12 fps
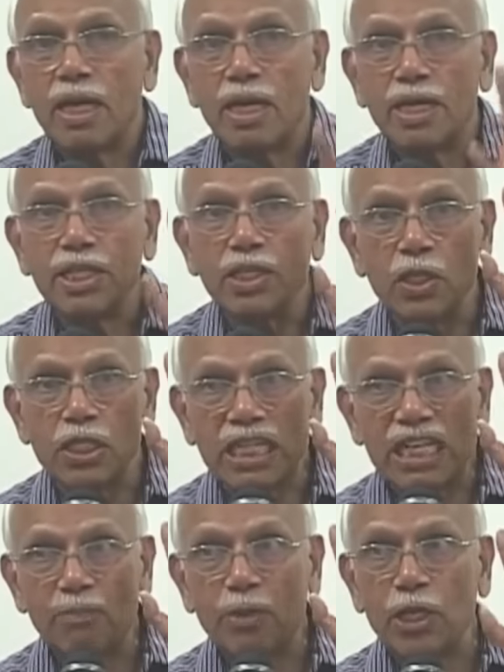In your
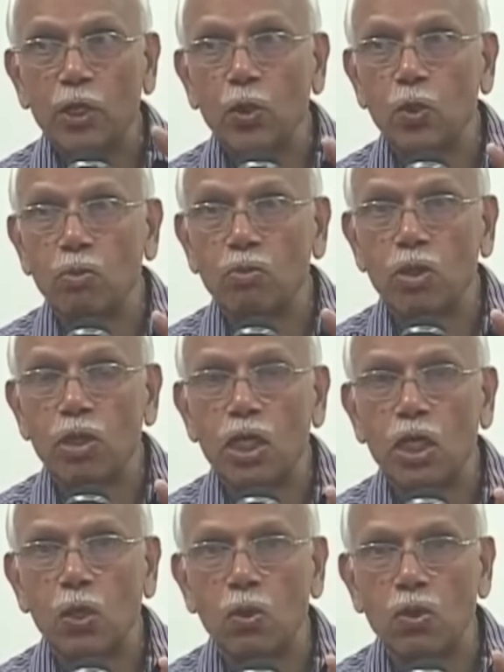sleeping room,
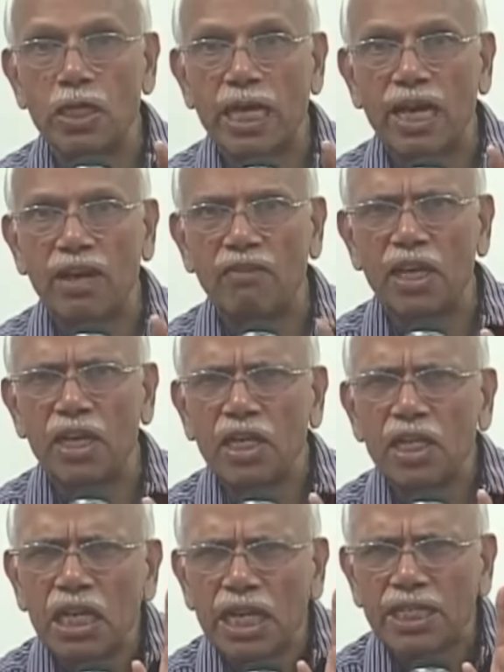don't have
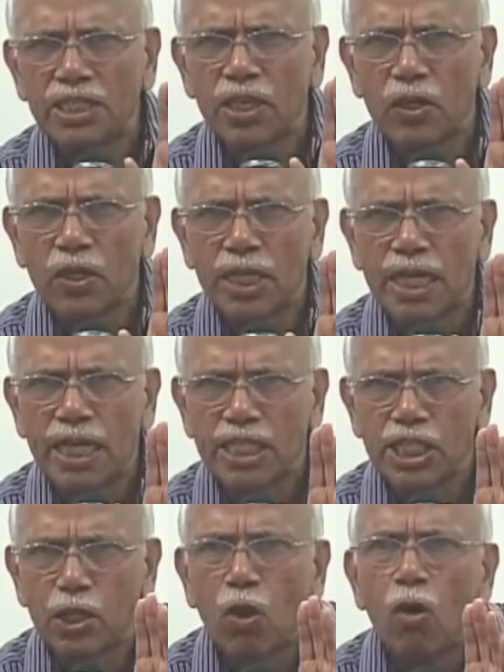any electronic
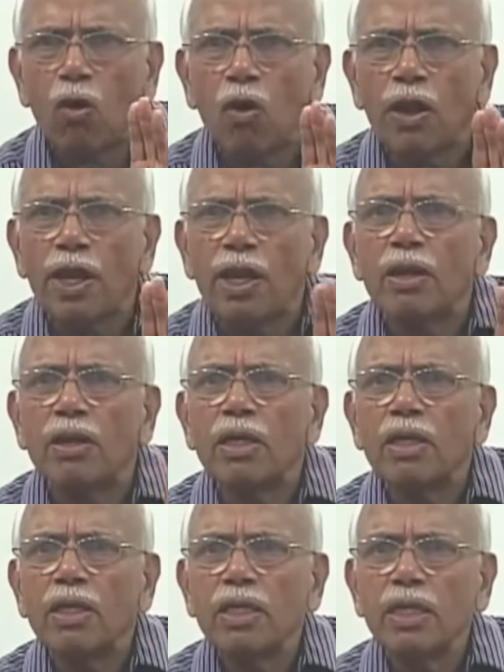gadget on.
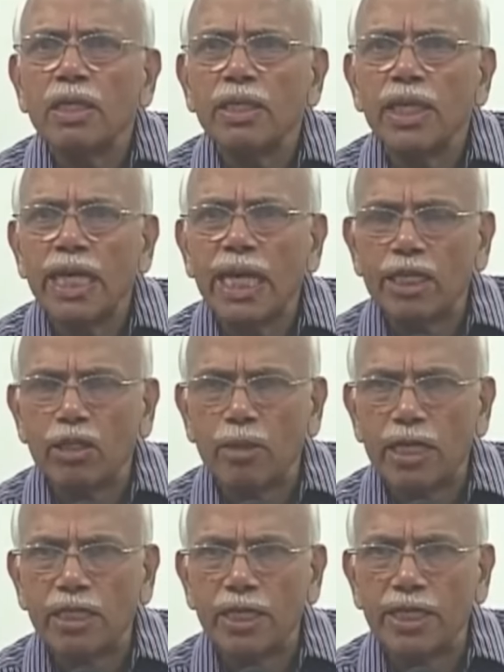The
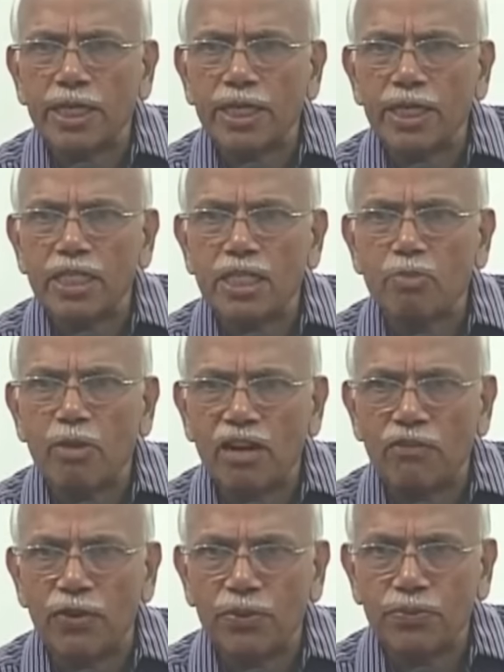electromagnetic energy is bad
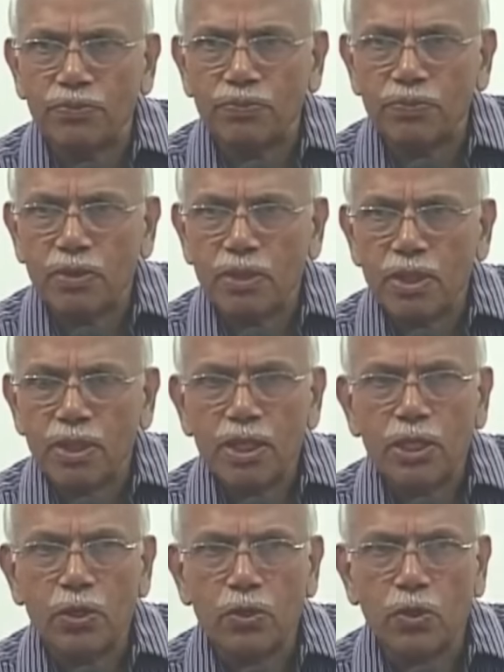for you.
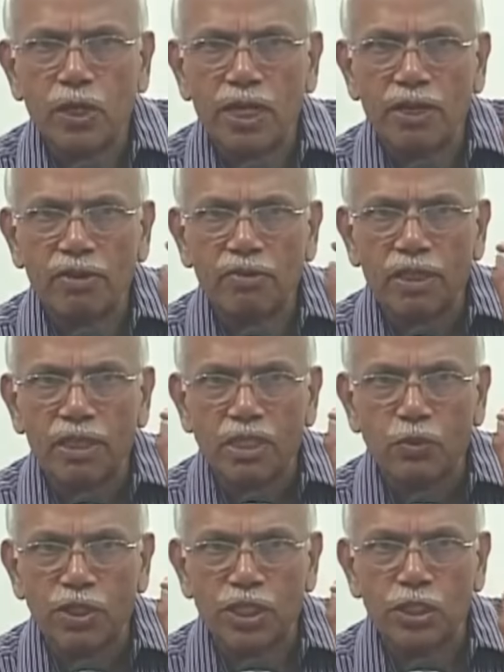You don't have even the
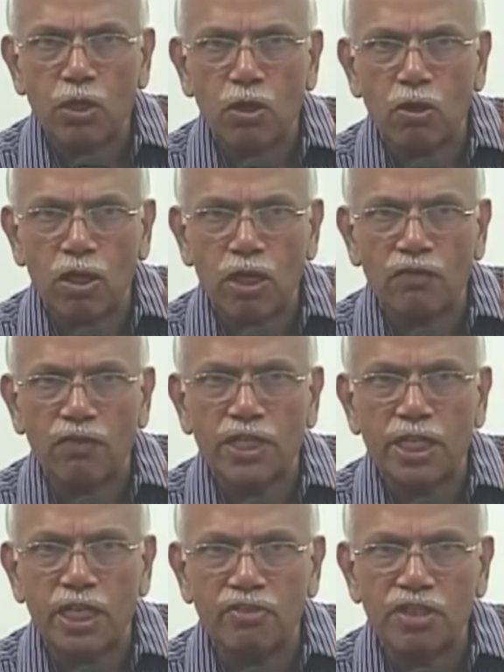switch on of a
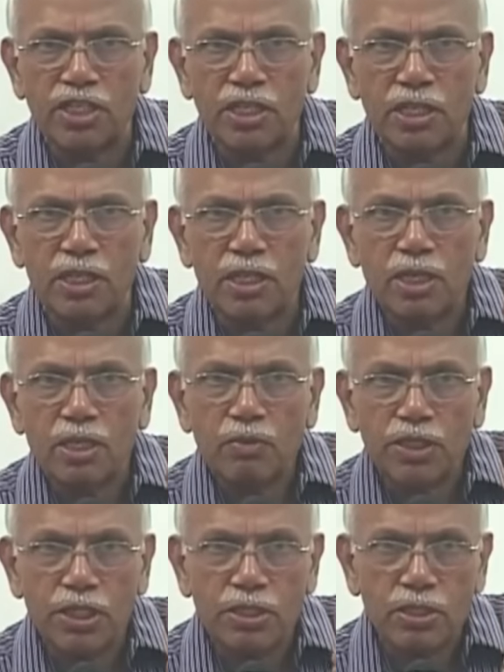television,
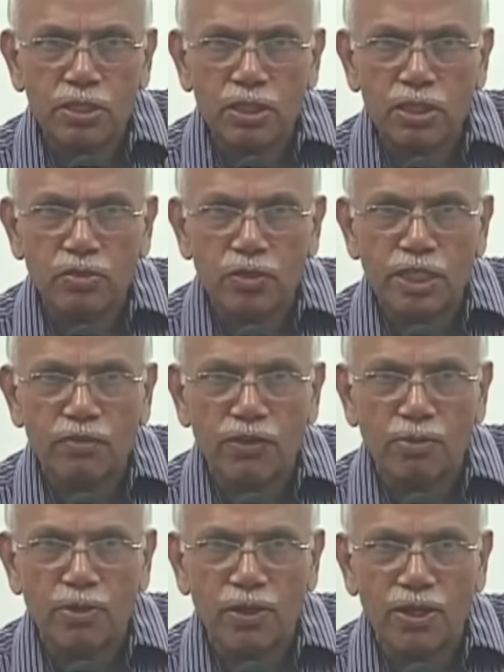which is switched
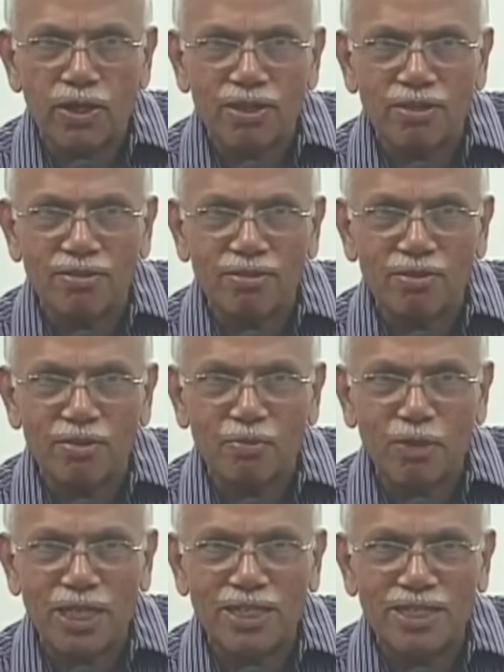from your, you know, bed.